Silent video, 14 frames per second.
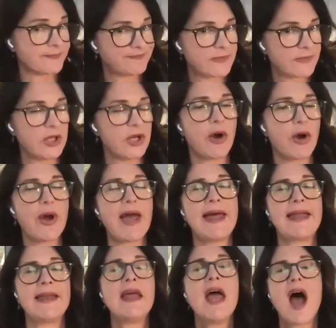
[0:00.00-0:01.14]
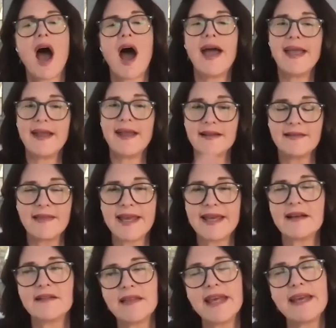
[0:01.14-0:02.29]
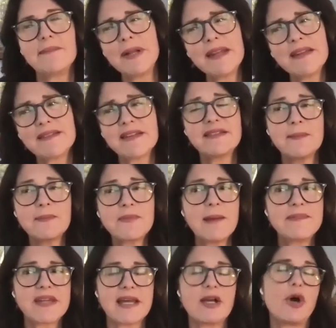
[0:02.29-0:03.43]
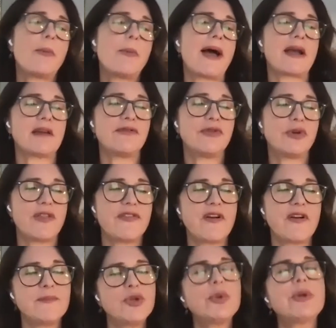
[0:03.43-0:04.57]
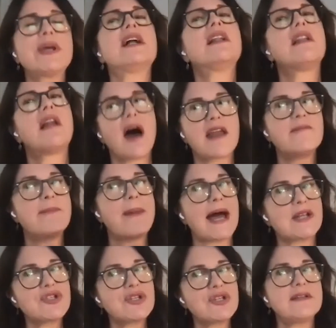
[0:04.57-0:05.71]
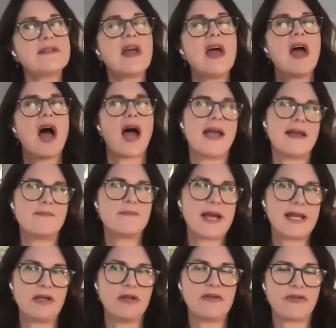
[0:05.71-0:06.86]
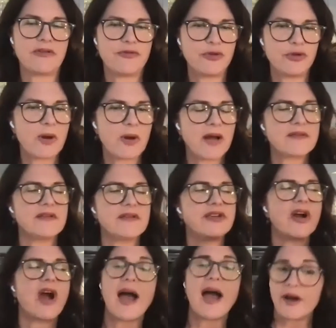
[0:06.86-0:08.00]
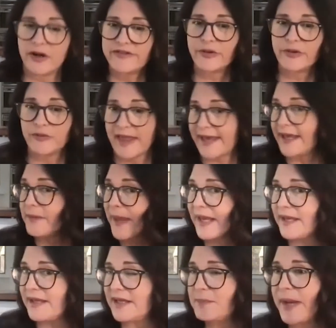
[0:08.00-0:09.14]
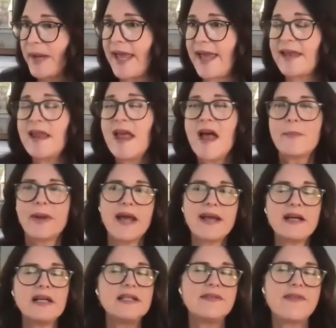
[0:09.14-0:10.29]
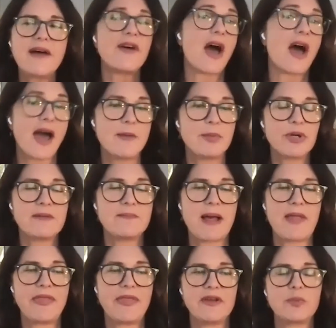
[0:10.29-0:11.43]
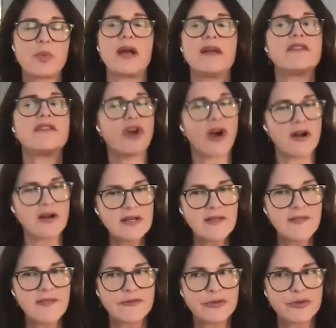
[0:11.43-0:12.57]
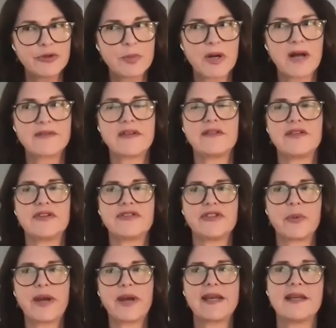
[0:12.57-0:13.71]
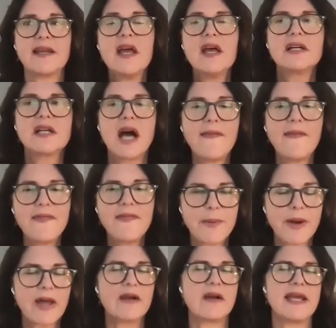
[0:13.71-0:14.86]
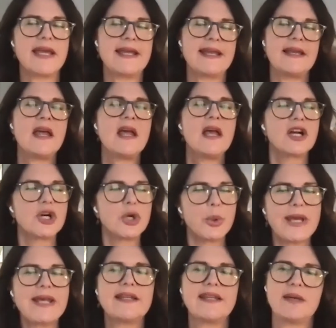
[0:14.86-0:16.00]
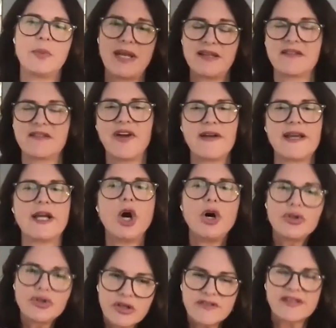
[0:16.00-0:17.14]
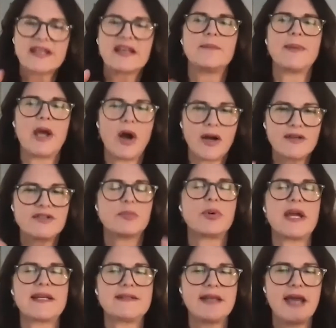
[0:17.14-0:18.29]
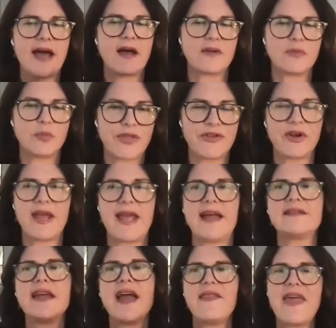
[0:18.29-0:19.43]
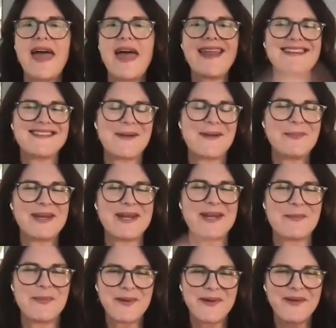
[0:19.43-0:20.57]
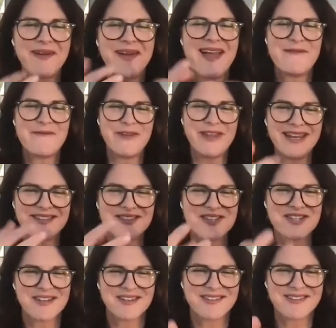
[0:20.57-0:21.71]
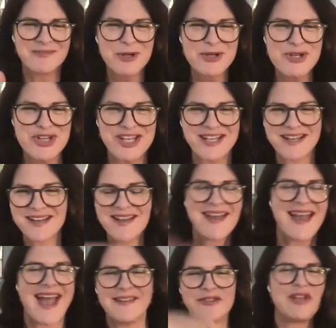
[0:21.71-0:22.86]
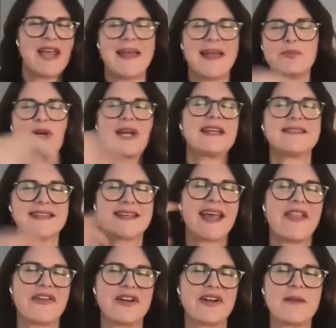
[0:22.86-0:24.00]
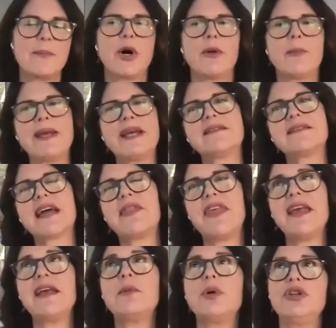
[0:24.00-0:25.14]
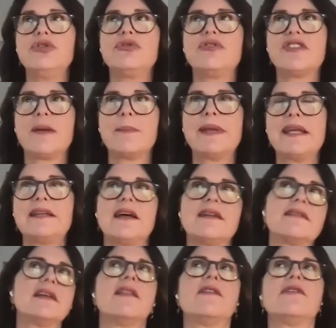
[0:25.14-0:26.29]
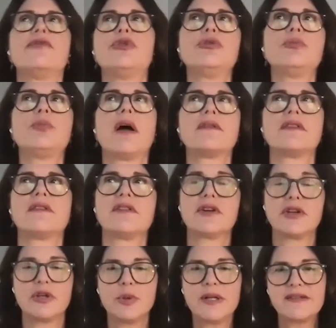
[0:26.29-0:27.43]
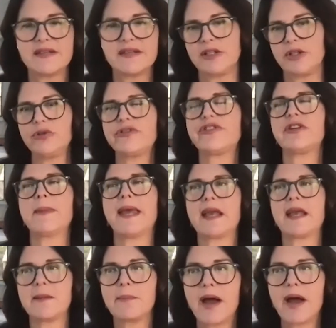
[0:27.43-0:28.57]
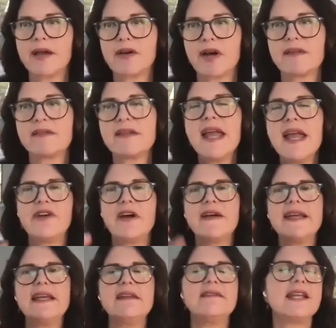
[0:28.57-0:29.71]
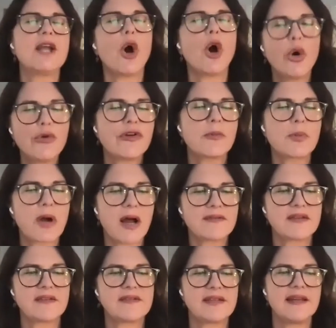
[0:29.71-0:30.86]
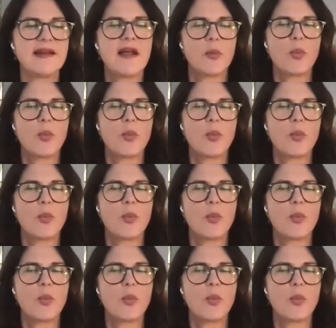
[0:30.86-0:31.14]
Yes. You know, and I like, like Melissa, sometimes I go back and forth. If I'm doing a lot of batches, I might use the food processor. I also like making it by hand, but I kind of have a hybrid method where I started in the food processor so I can cut the butter in quickly when it's very cold because it can be hard to break down with your hands. Then I dump it in a bowl, finish smushing, and and bring it together in a bowl, because I think when you somebody does it in the food processor who isn't used to making pie crust, very easy to over process it yeah.